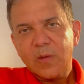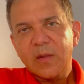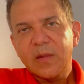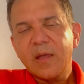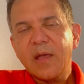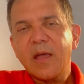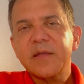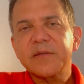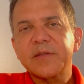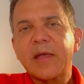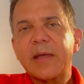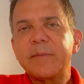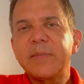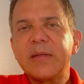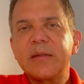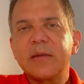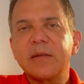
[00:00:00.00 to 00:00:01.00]
Yes, I
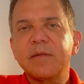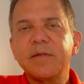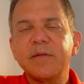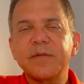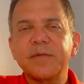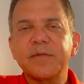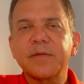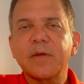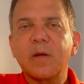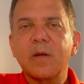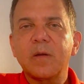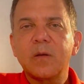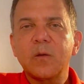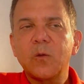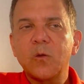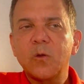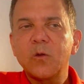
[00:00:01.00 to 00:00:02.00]
mean, this
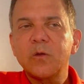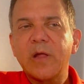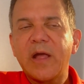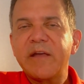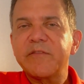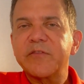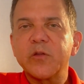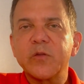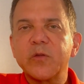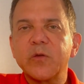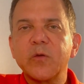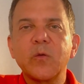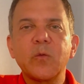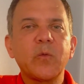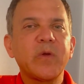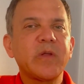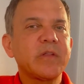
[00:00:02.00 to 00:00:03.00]
all have to do
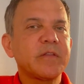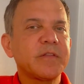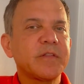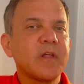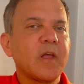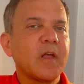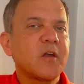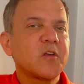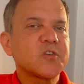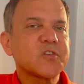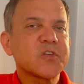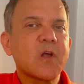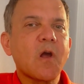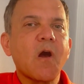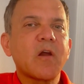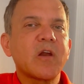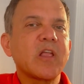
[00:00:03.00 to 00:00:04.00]
with
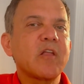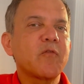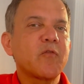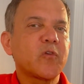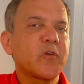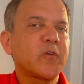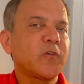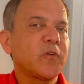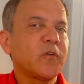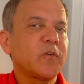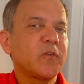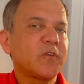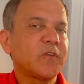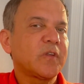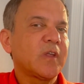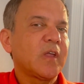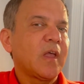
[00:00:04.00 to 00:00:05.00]
scarring
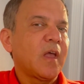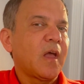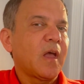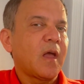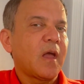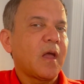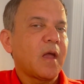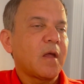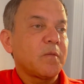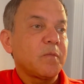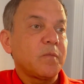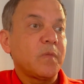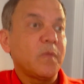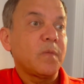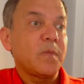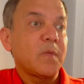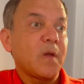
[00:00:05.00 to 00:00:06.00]
versus
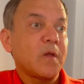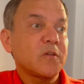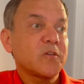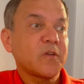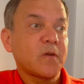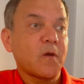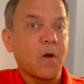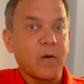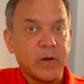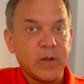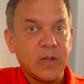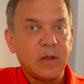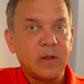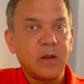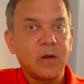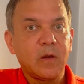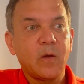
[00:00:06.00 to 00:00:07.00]
non-scarring.
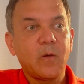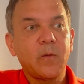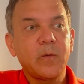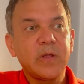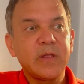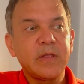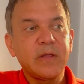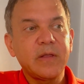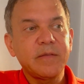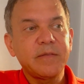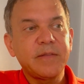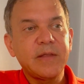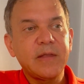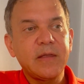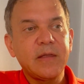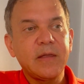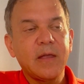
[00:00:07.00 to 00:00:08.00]

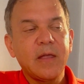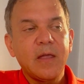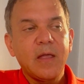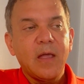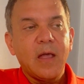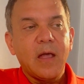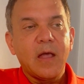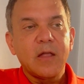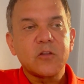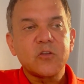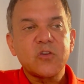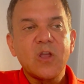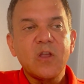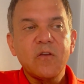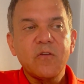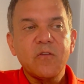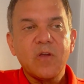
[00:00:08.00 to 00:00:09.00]
The a
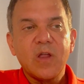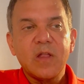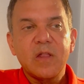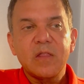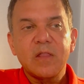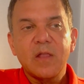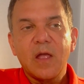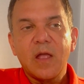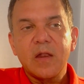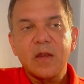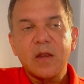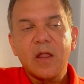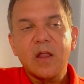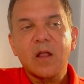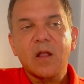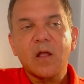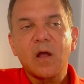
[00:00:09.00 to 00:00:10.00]
change
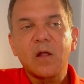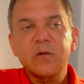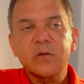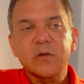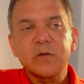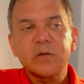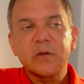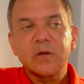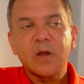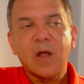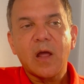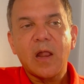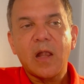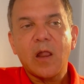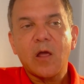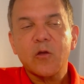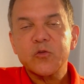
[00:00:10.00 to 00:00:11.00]
in color
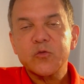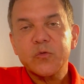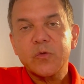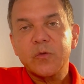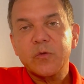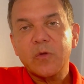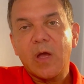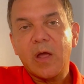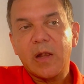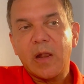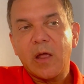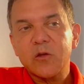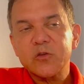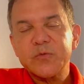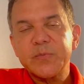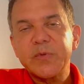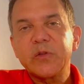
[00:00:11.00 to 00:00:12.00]

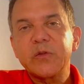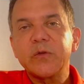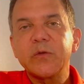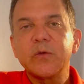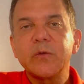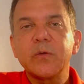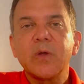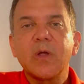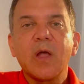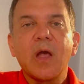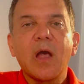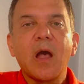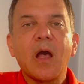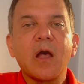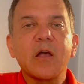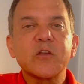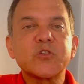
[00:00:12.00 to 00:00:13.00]
allows me to
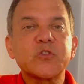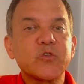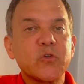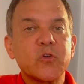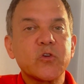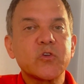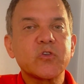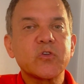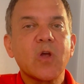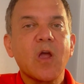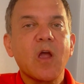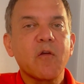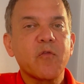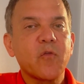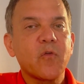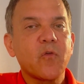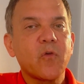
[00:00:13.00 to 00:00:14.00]
search
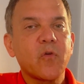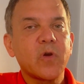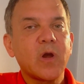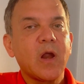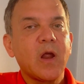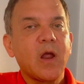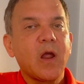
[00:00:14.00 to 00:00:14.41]
for